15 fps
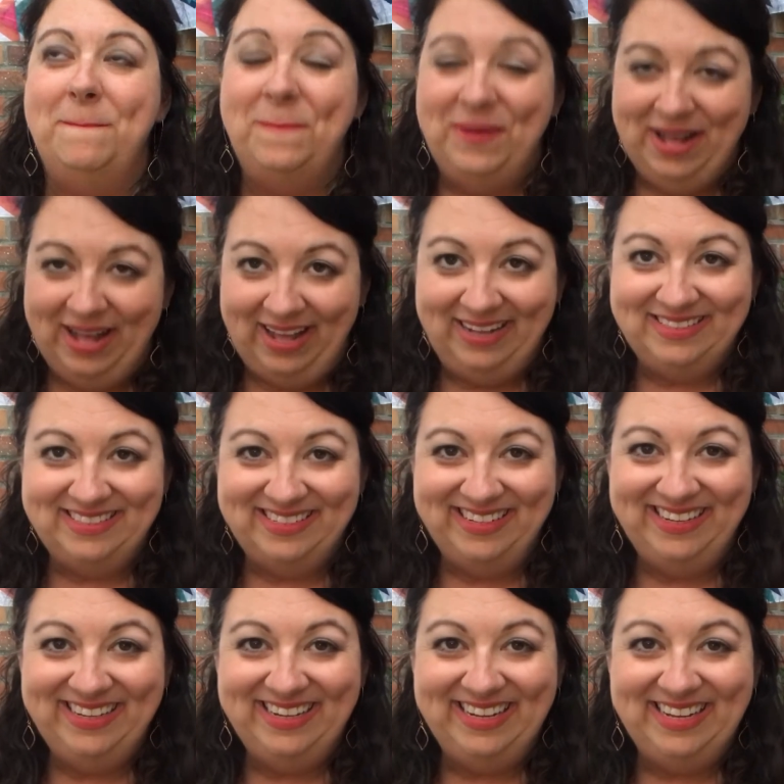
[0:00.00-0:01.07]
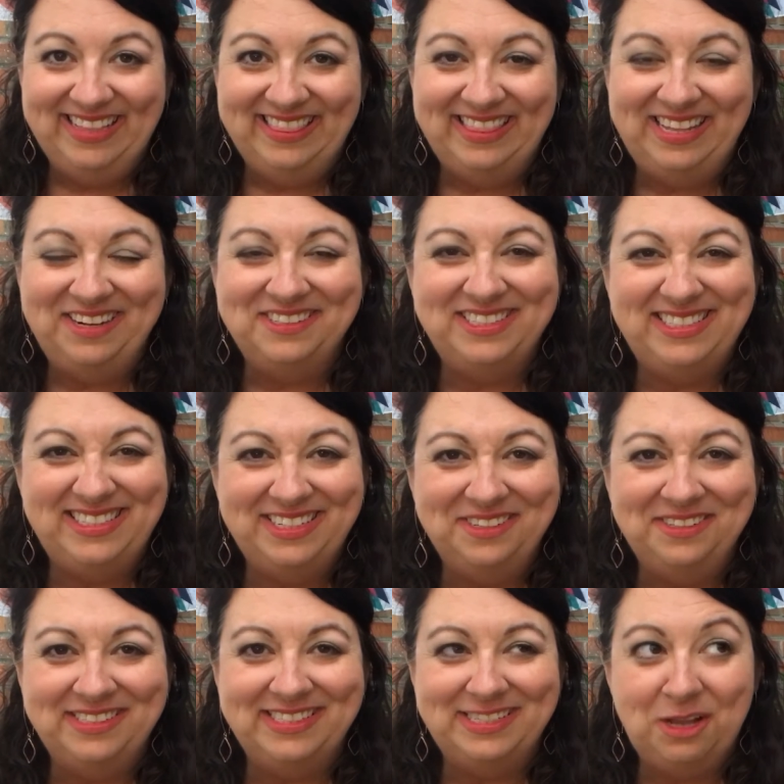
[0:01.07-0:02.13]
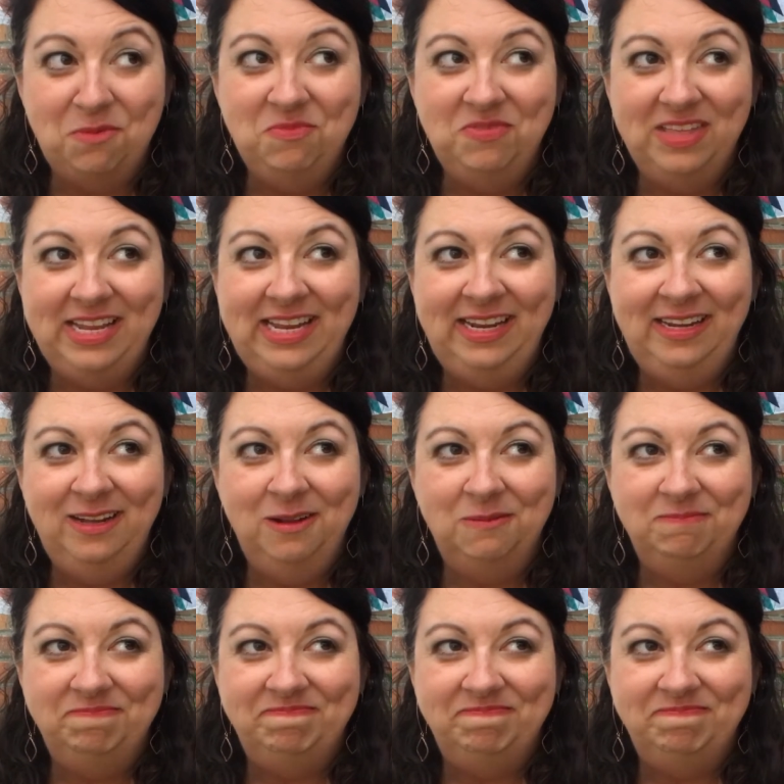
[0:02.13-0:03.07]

But there's still something,